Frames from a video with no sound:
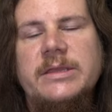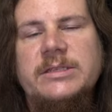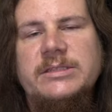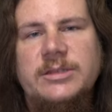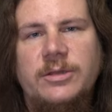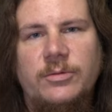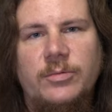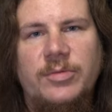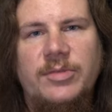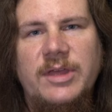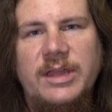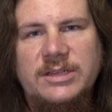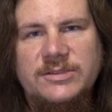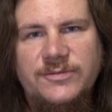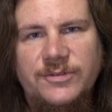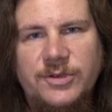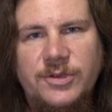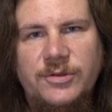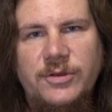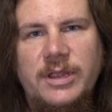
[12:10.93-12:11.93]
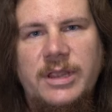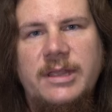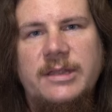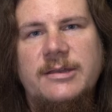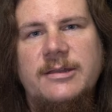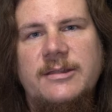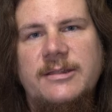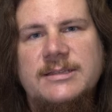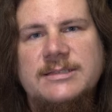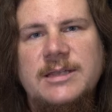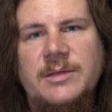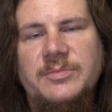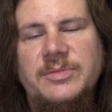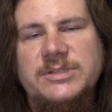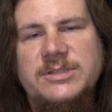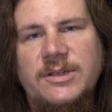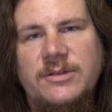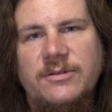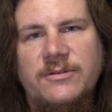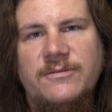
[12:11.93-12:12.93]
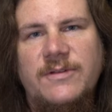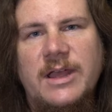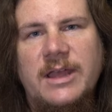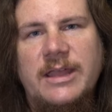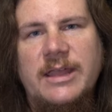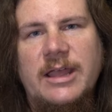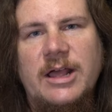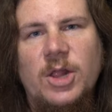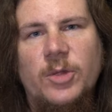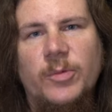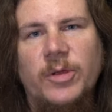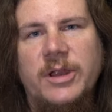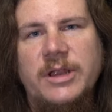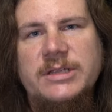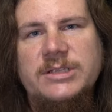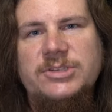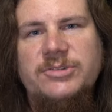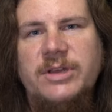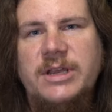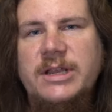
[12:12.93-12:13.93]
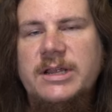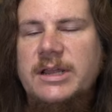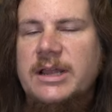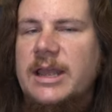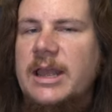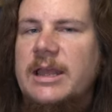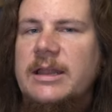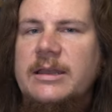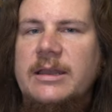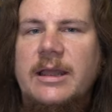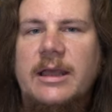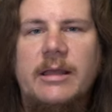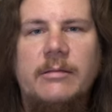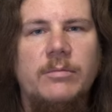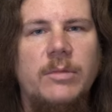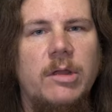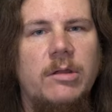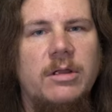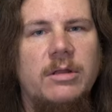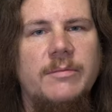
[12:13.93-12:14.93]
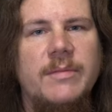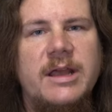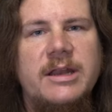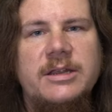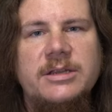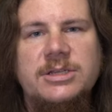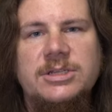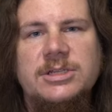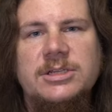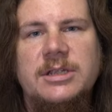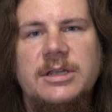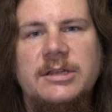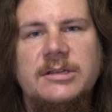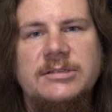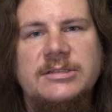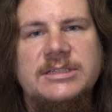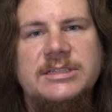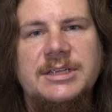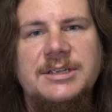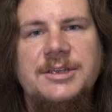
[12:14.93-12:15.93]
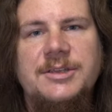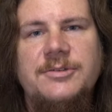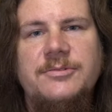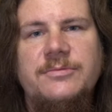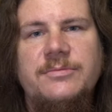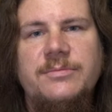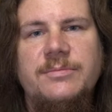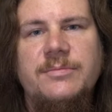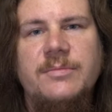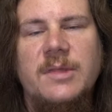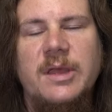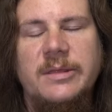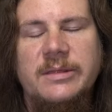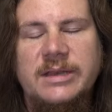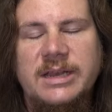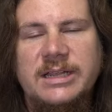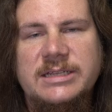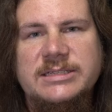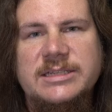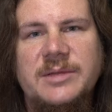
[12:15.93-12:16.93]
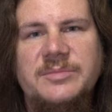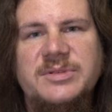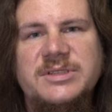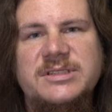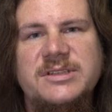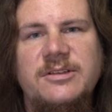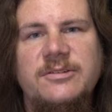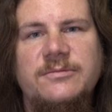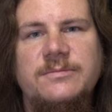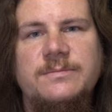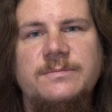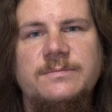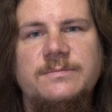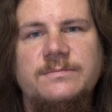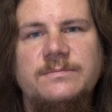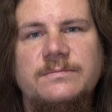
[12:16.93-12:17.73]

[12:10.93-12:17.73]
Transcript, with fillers: So thanks for tuning in to this episode of High Caliber History. Again, I'm Logan Metesh, and I'll see you on the next episode.